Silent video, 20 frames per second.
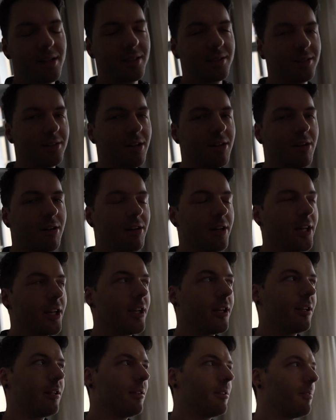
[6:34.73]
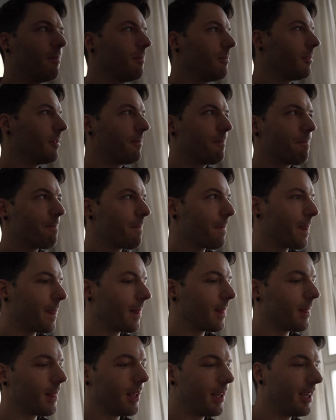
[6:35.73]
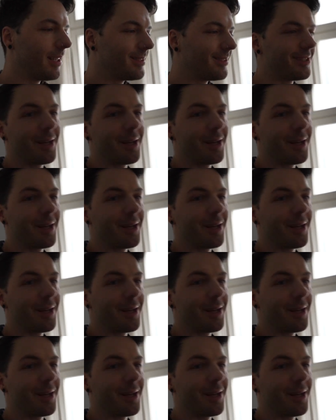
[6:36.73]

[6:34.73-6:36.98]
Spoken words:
I saw and it's